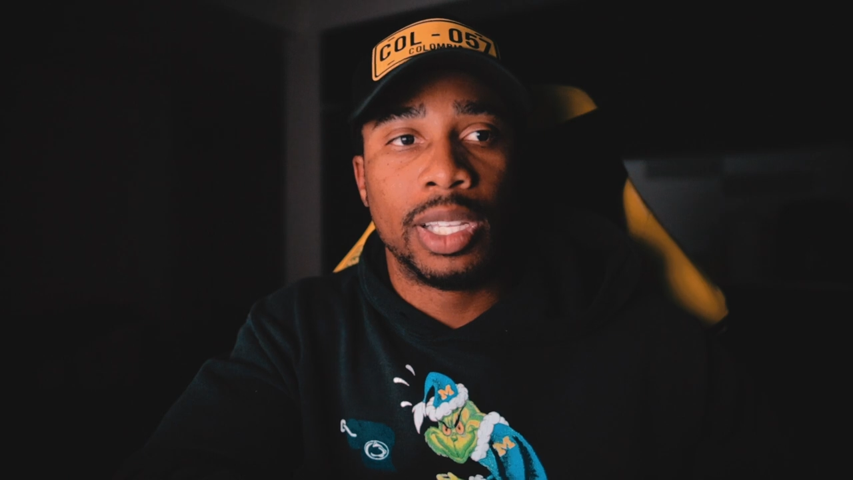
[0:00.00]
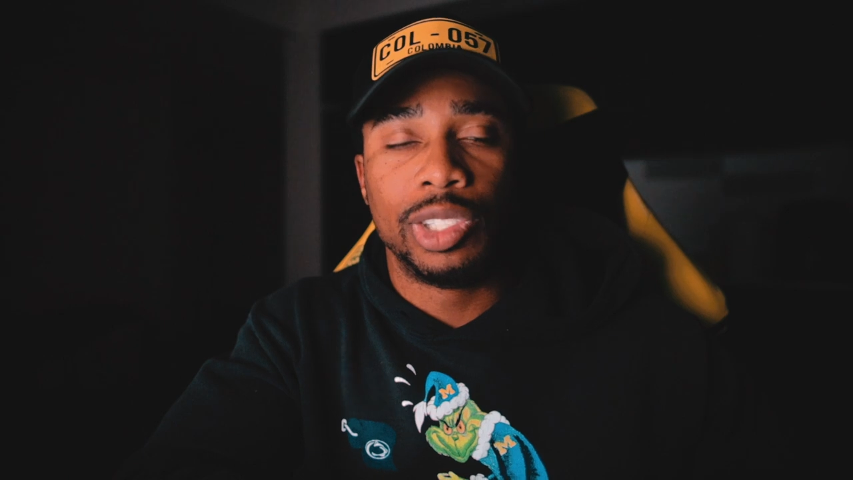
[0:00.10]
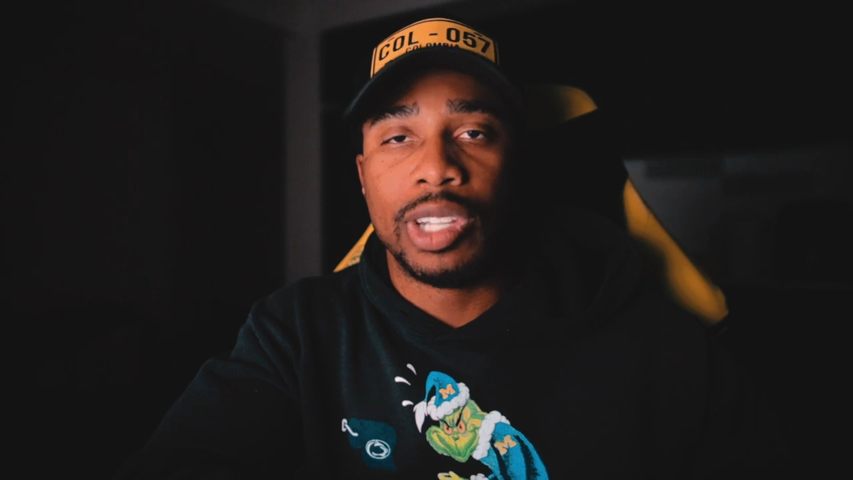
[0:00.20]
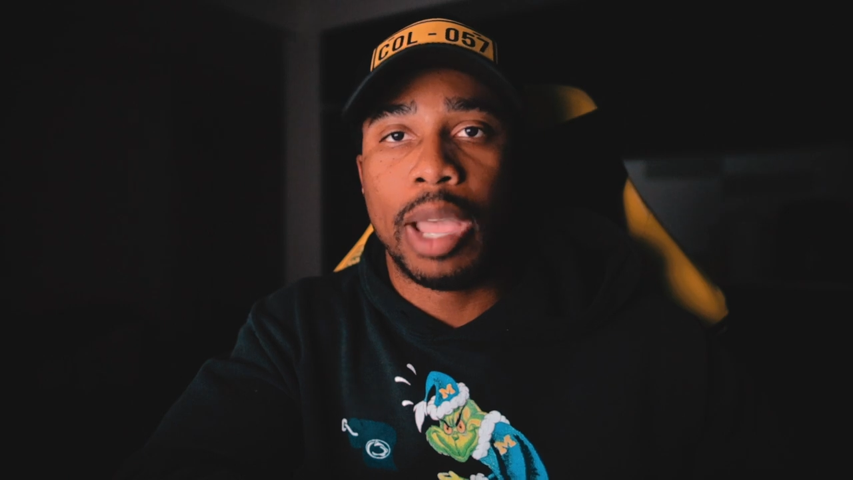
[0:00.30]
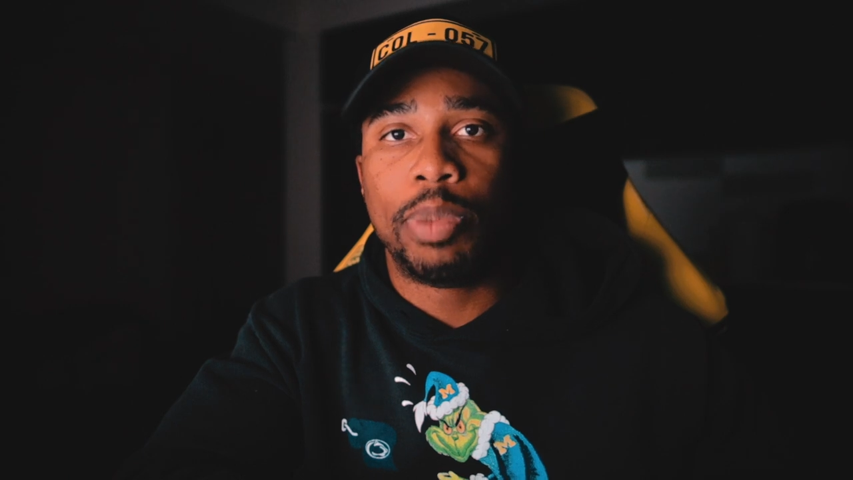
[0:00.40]
Because
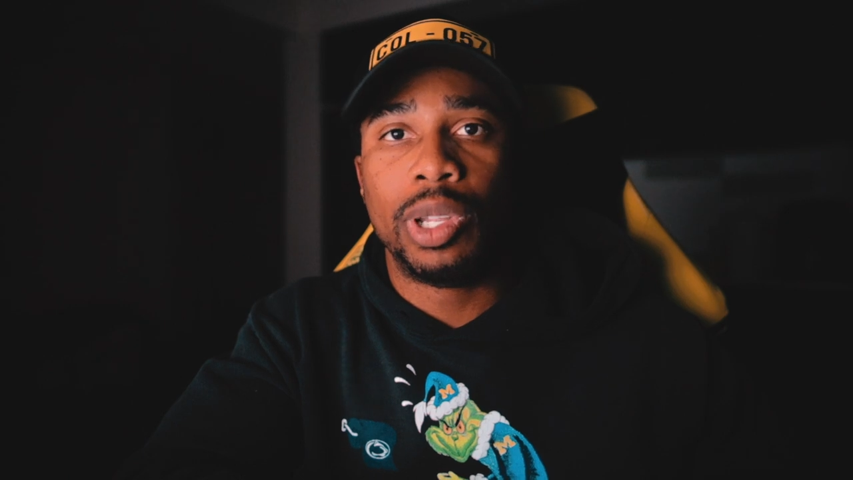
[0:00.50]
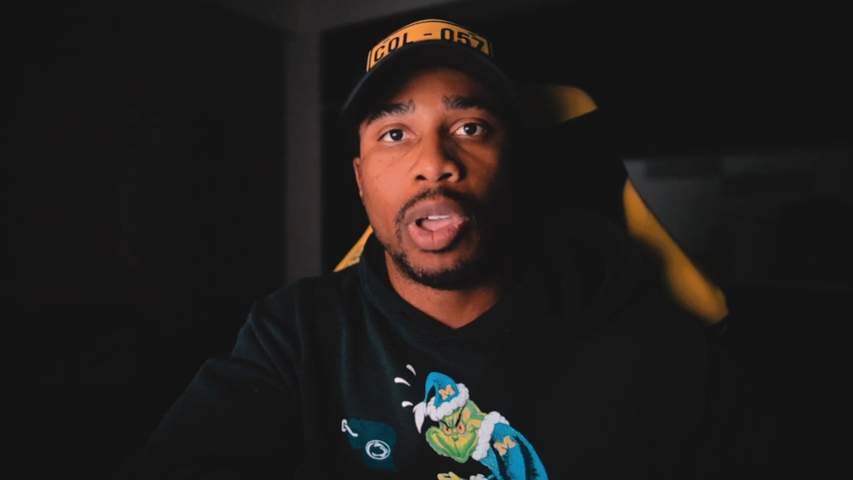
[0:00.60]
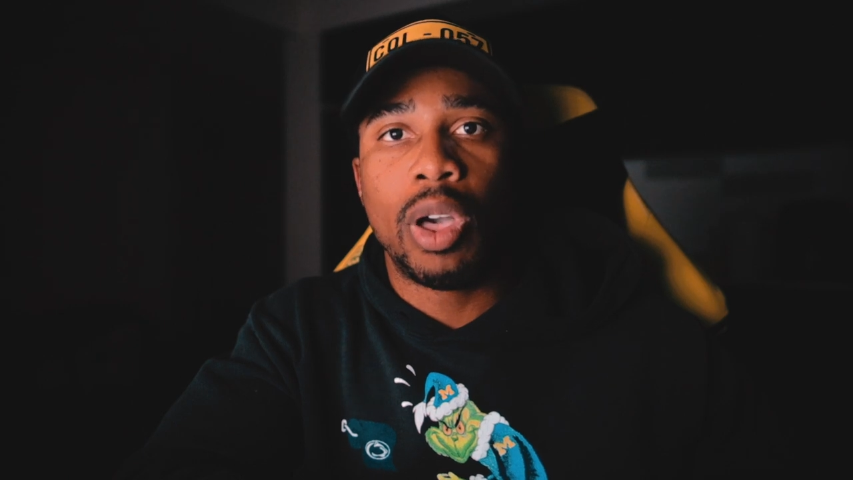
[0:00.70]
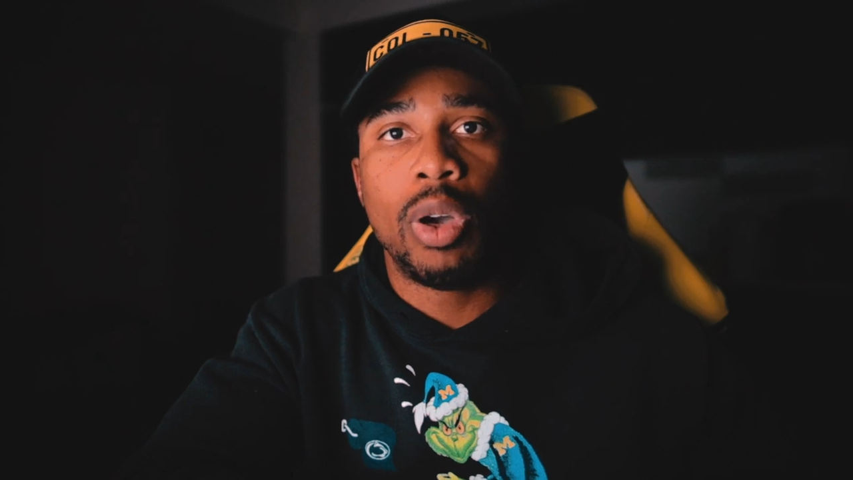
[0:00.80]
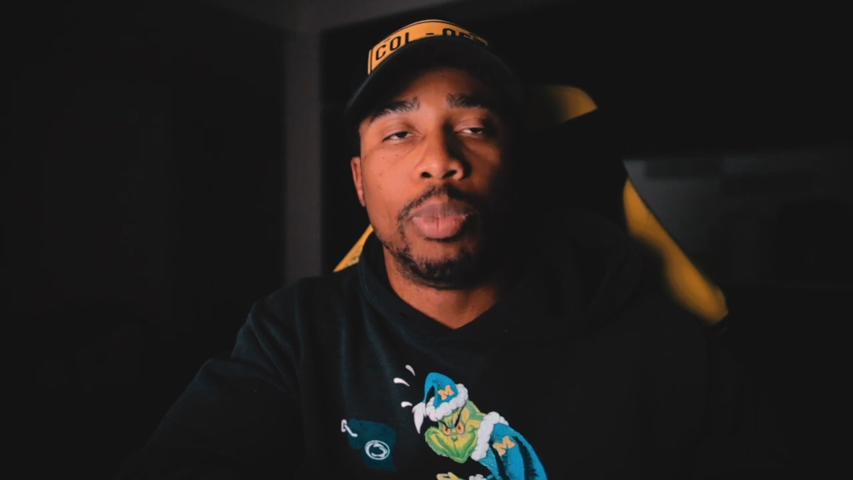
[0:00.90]
you're not putting
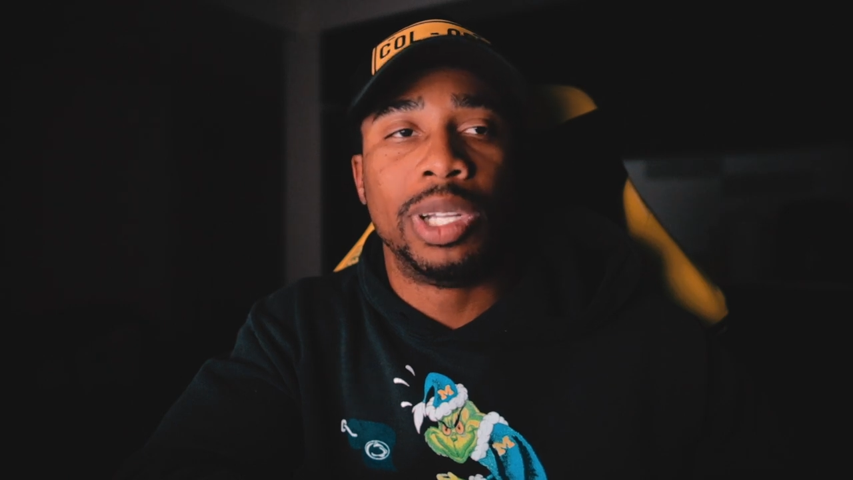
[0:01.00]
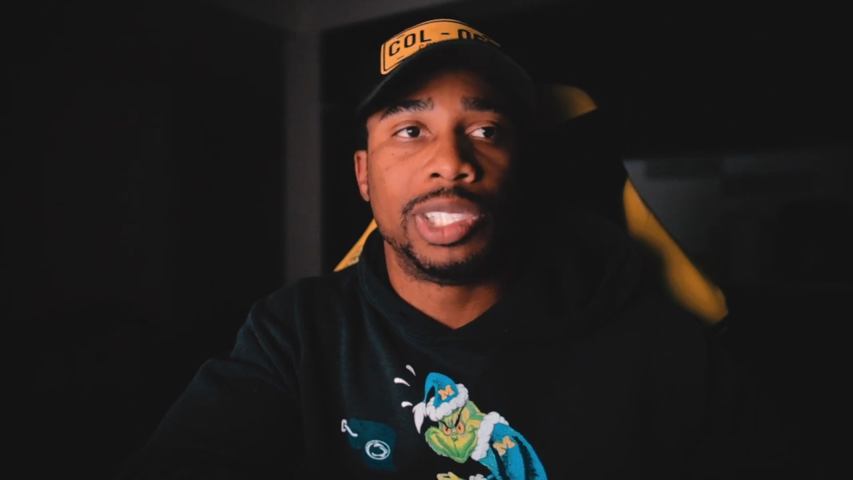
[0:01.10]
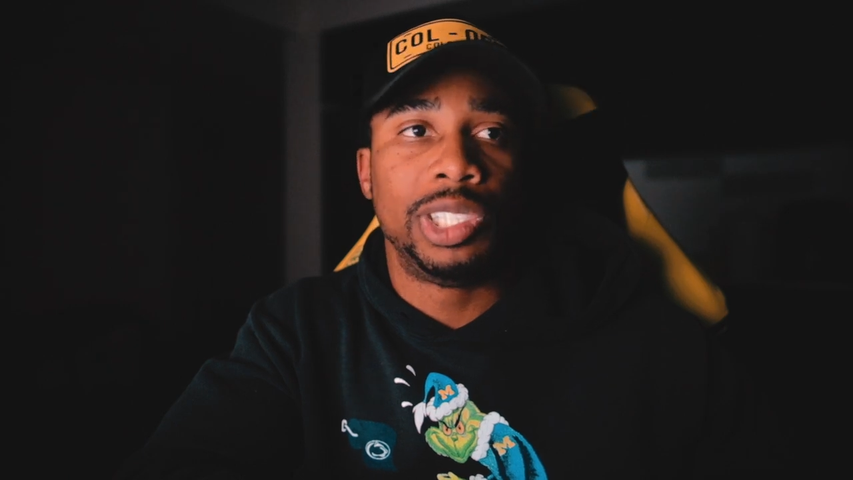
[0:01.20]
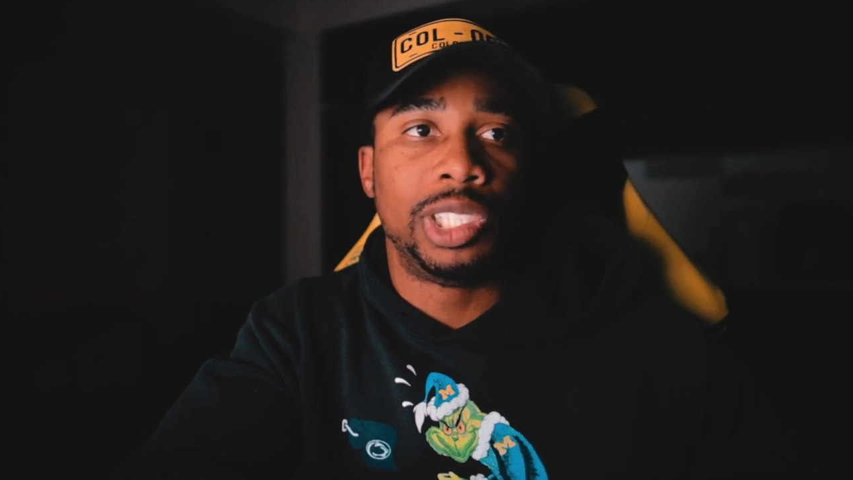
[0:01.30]
a whole bunch of